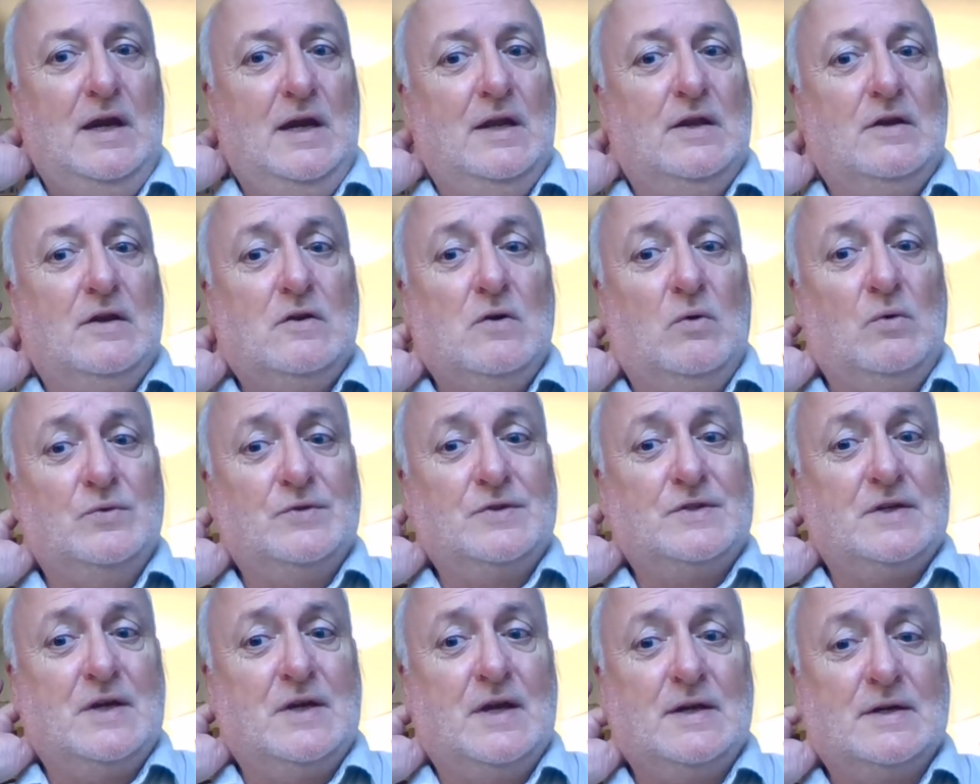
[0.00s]
in
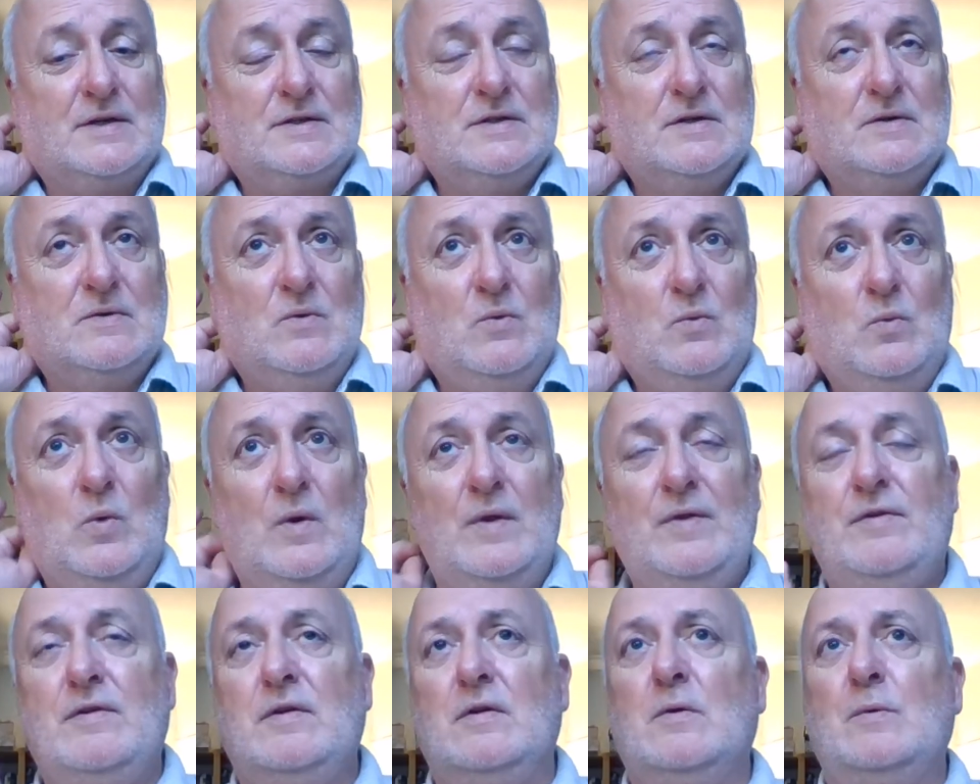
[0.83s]
contact
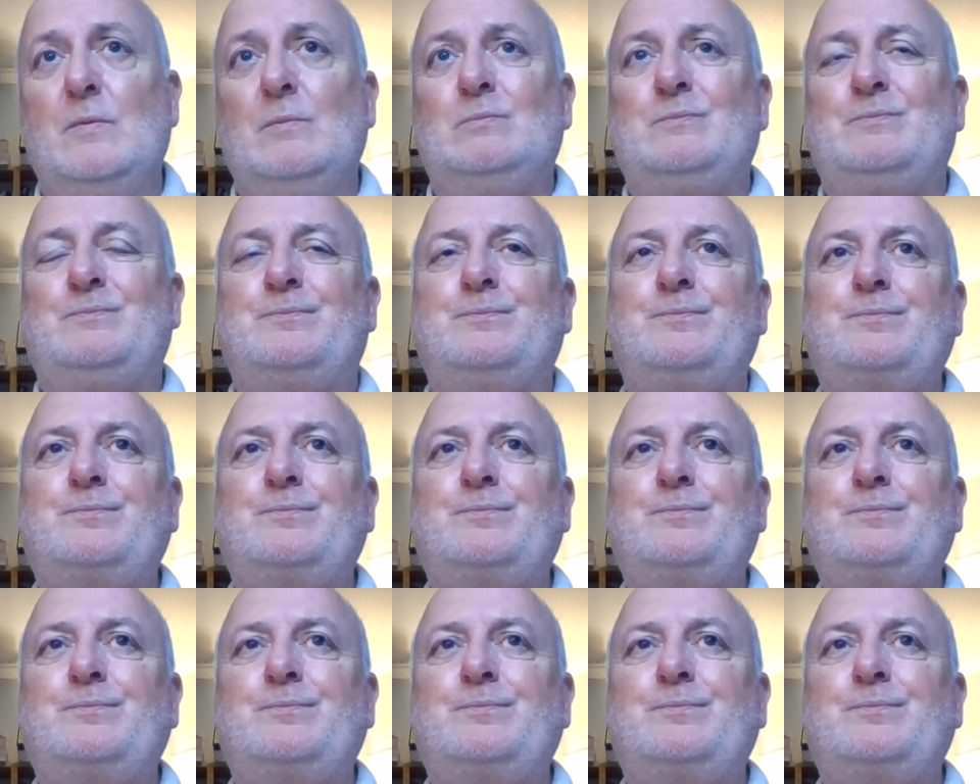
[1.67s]
with you.